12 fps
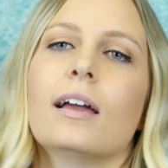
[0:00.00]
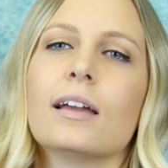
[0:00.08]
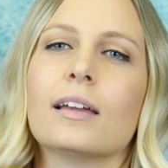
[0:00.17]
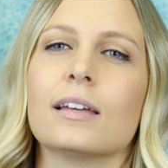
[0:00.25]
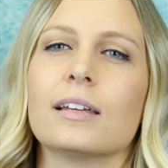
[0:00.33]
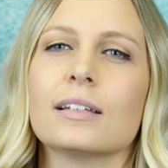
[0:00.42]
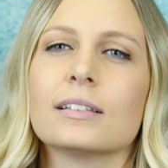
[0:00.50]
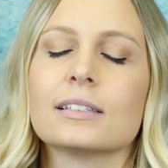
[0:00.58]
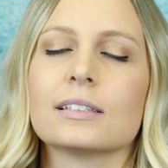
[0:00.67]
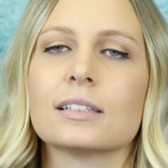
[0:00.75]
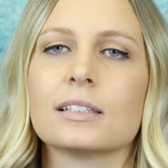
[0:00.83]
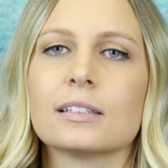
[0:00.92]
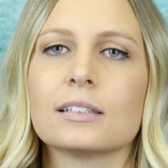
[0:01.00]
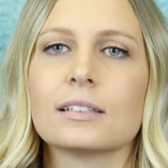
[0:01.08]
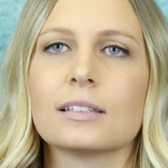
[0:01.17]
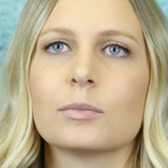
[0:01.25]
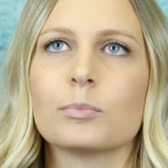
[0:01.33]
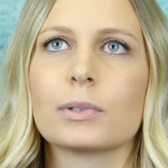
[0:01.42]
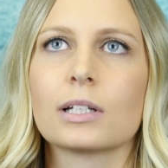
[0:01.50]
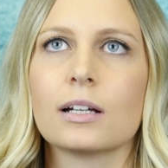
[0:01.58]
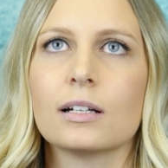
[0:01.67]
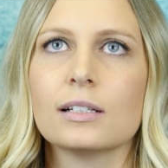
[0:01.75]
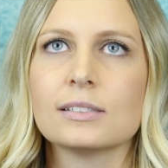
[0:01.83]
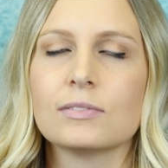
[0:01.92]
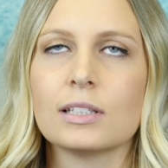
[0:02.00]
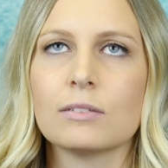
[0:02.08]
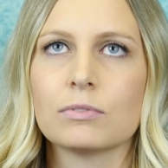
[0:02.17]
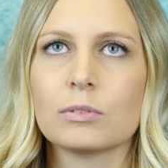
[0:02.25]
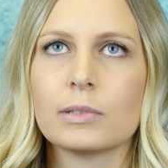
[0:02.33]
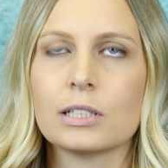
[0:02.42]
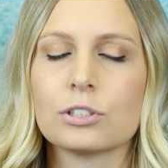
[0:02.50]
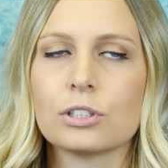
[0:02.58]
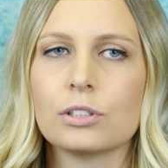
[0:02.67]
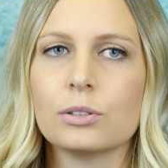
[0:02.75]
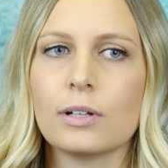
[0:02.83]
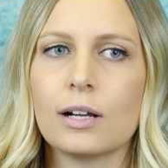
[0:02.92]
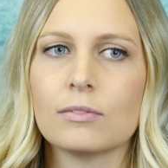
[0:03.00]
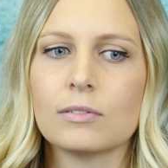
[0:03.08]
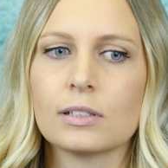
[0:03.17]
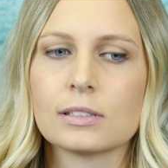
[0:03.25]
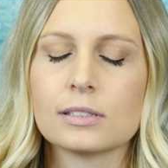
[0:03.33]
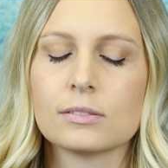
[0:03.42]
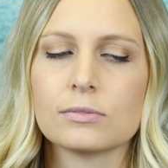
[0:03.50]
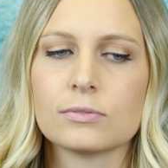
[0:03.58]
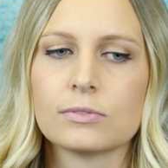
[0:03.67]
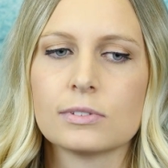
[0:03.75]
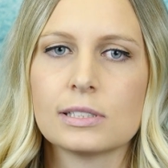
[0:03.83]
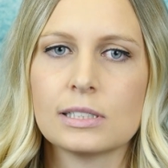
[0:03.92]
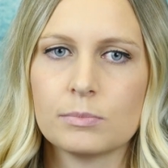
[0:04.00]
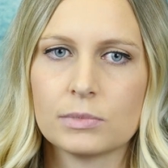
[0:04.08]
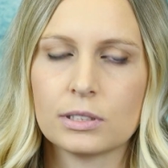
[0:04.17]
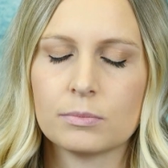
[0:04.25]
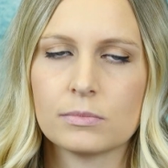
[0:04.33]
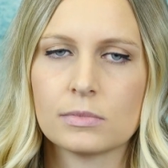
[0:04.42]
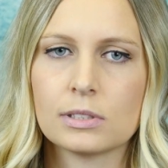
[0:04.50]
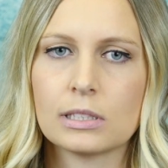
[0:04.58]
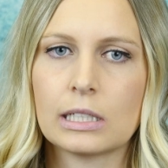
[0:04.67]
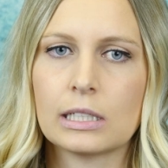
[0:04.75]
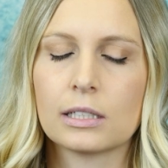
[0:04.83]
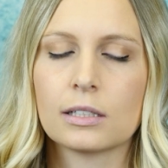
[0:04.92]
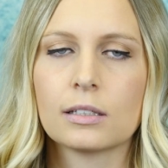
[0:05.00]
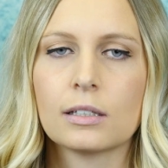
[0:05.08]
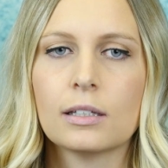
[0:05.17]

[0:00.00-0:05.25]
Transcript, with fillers: and because of the inflammation you have lots of symptoms like